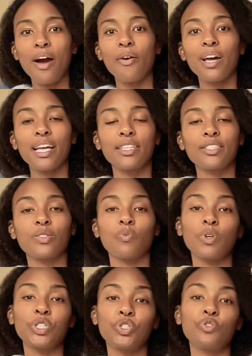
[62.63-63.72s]
how has
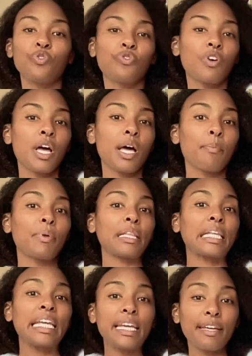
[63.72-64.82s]
what you've
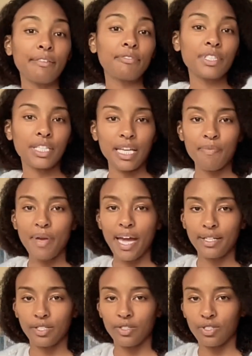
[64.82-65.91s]
believed
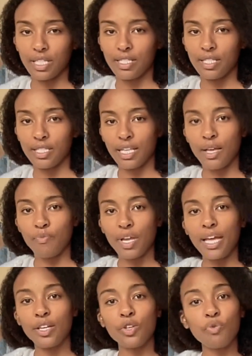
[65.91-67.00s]
impacted your senses? And we
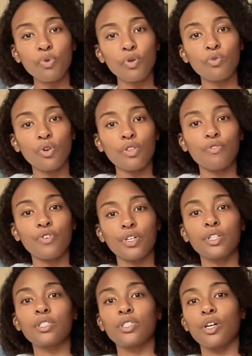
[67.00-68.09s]
had a new moon on the
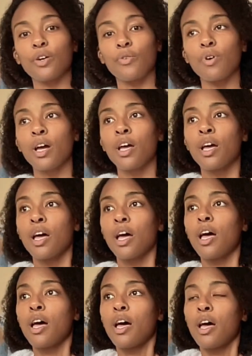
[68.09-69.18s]
1st, so
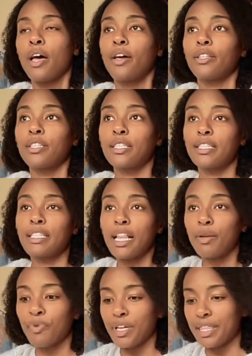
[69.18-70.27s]
to
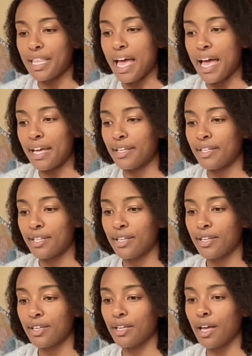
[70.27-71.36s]
celebrate that,
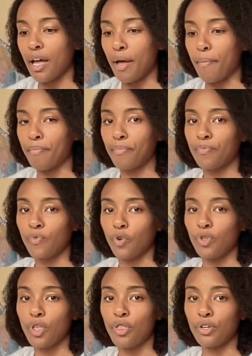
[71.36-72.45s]
or
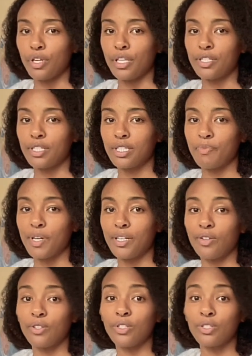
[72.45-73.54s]
the 30th, just
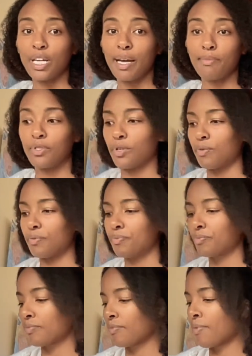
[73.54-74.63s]
depending on your time zone.
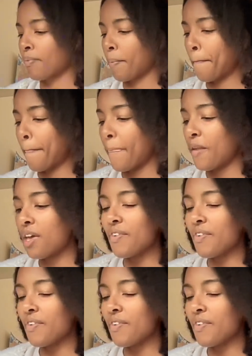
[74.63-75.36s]
You